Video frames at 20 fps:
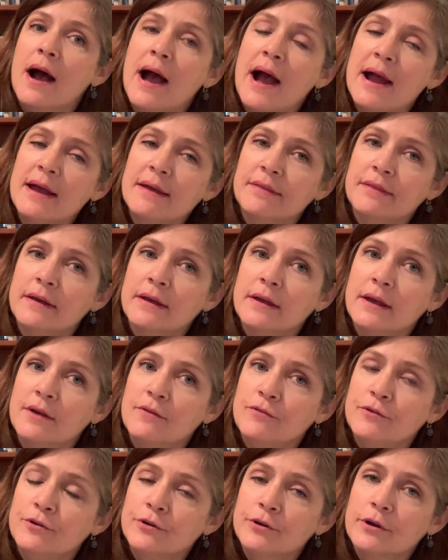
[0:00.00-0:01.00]
I think
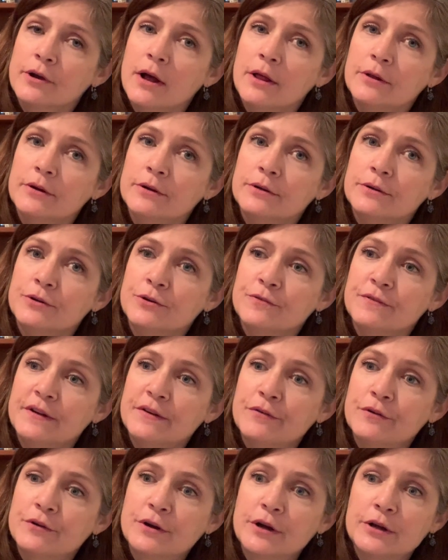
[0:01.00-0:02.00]
if your
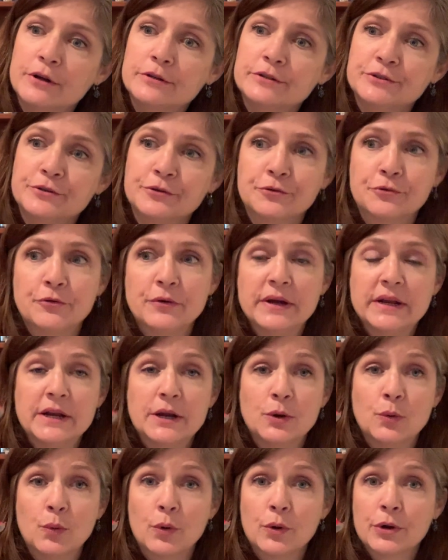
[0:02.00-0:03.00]
favorite colors are green
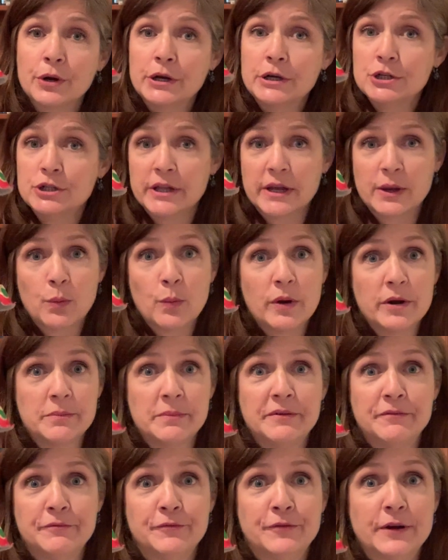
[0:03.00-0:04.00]
and orange, like one of
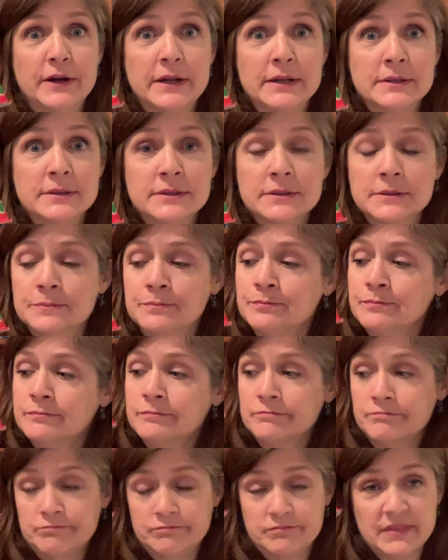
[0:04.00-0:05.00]
my friends,
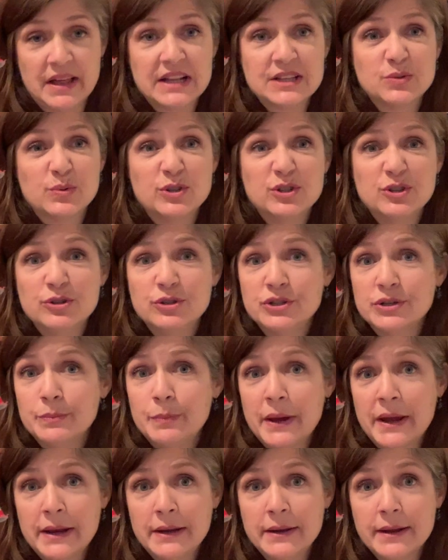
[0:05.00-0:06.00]
that's what you should
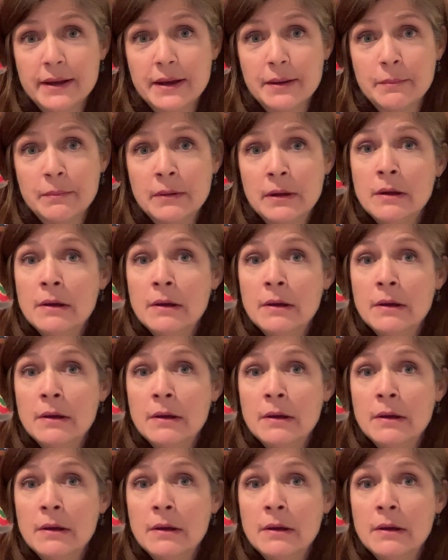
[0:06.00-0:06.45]
paint him.